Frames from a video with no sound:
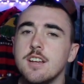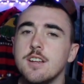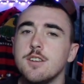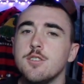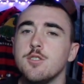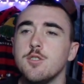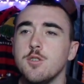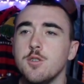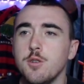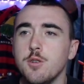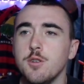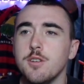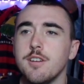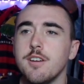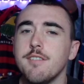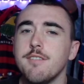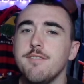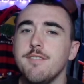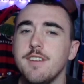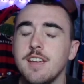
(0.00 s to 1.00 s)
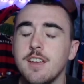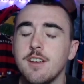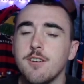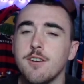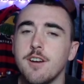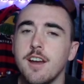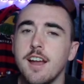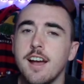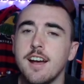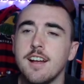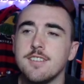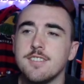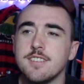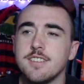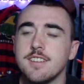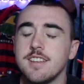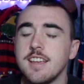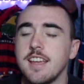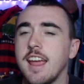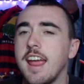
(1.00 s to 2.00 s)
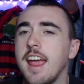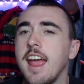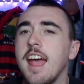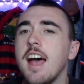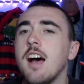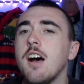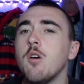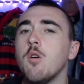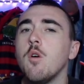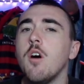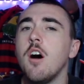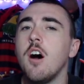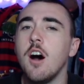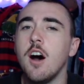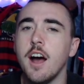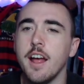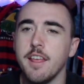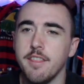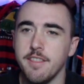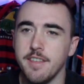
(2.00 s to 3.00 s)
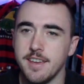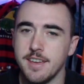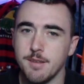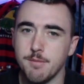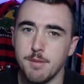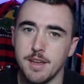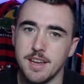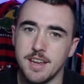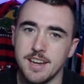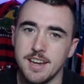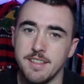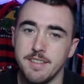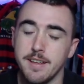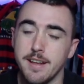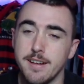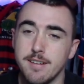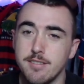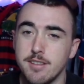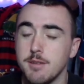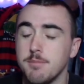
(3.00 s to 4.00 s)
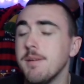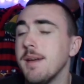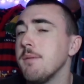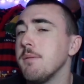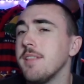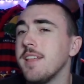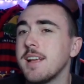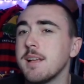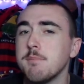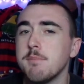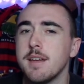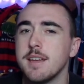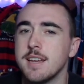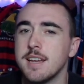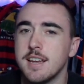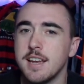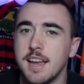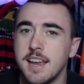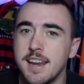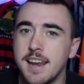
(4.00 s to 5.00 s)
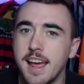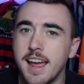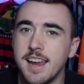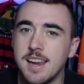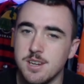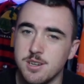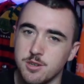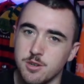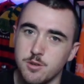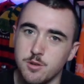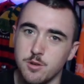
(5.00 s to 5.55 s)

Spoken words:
to figure out how high they can make it in the A-League. Maybe they can make it an Asian